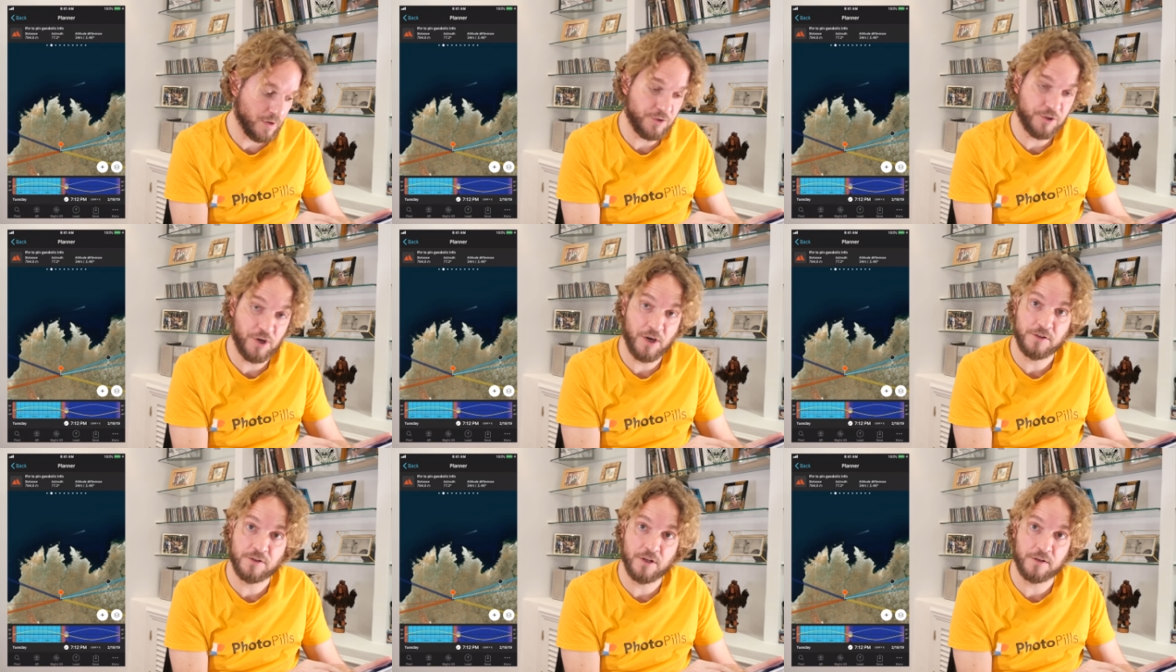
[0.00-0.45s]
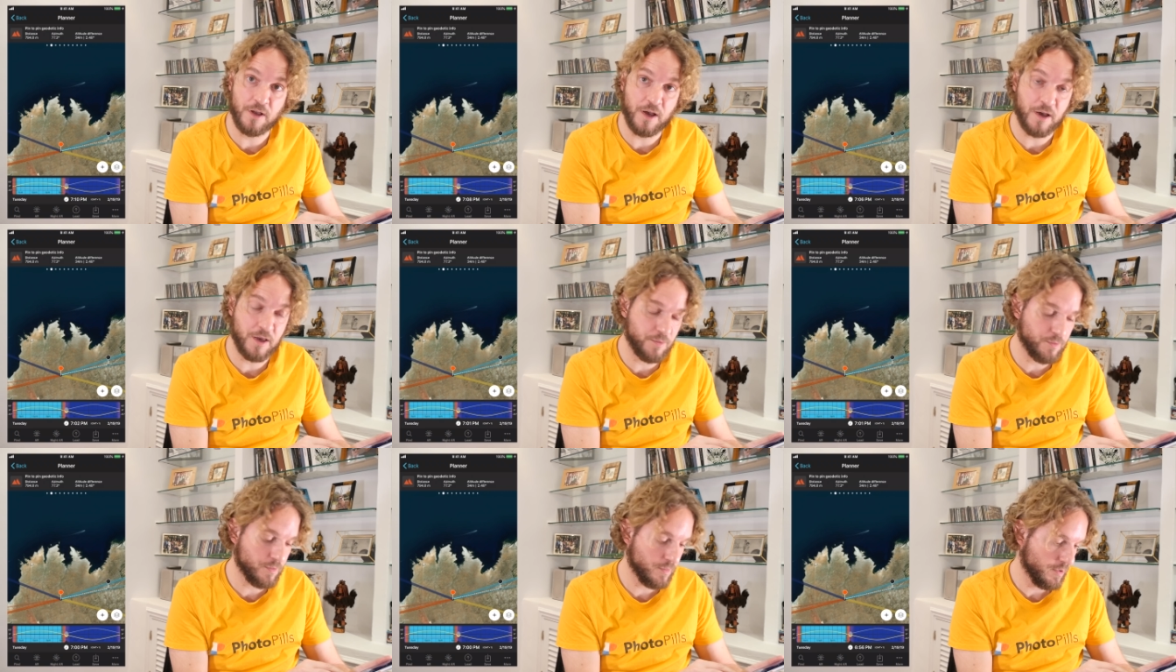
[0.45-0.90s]
change the
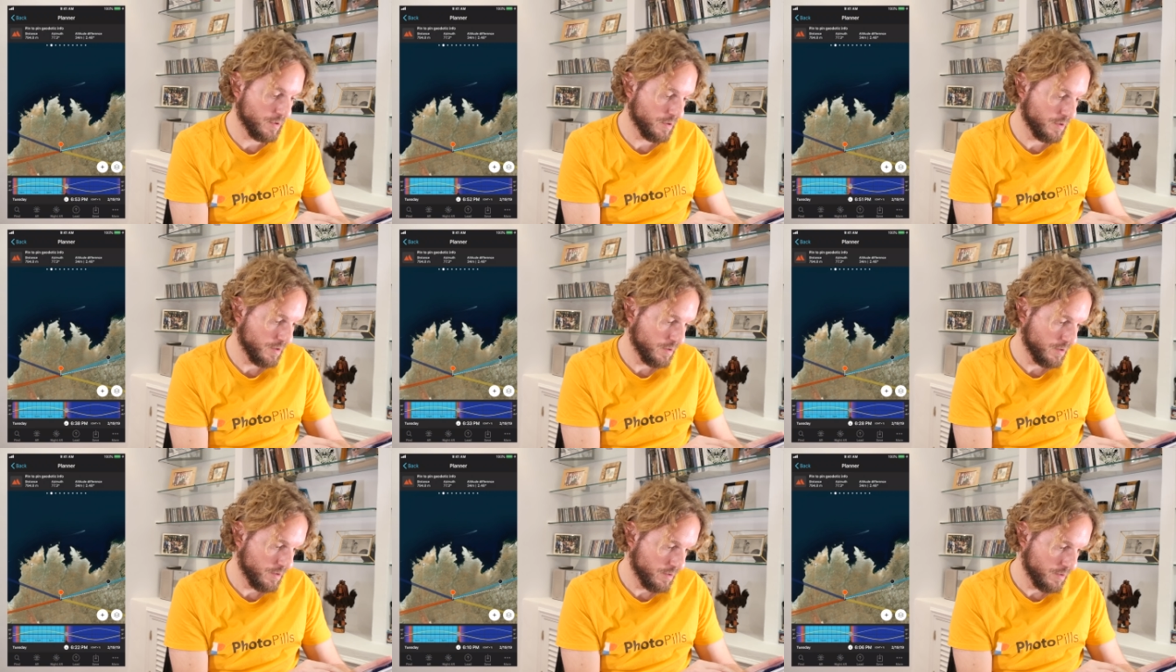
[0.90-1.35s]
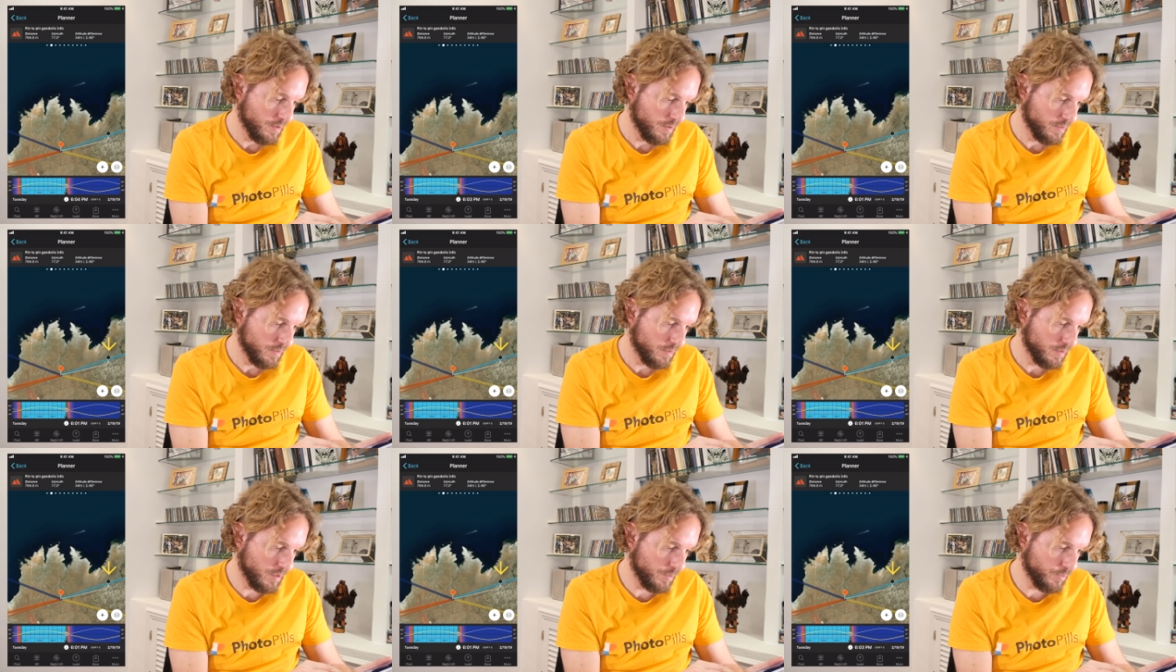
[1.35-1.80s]
time,
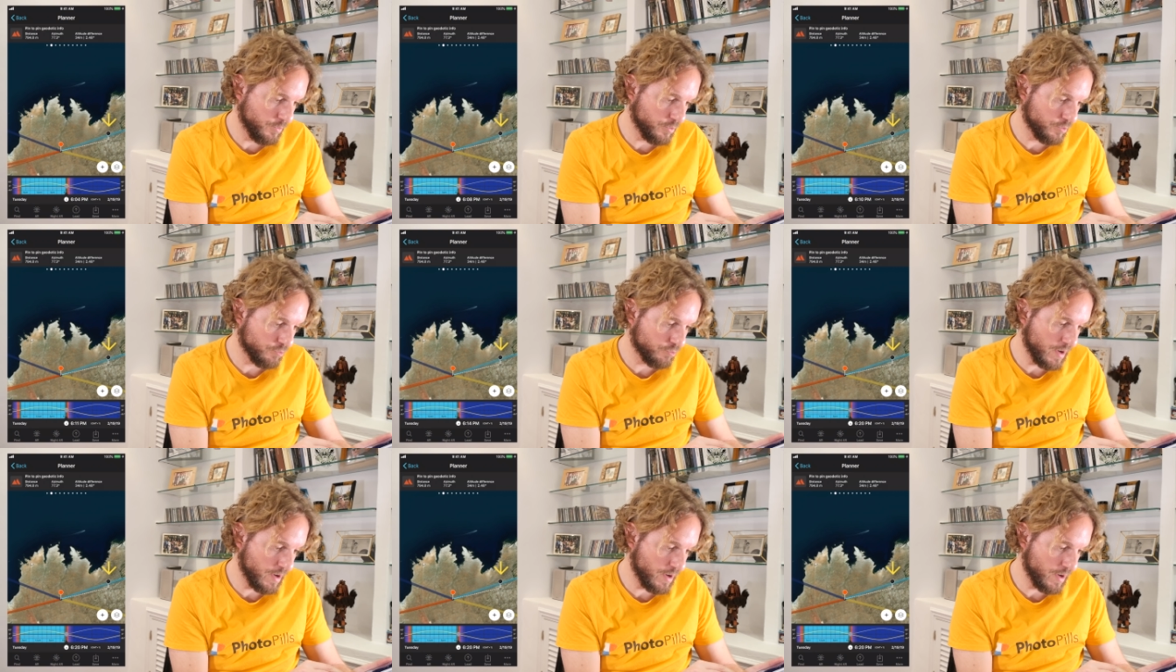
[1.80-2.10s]
the moon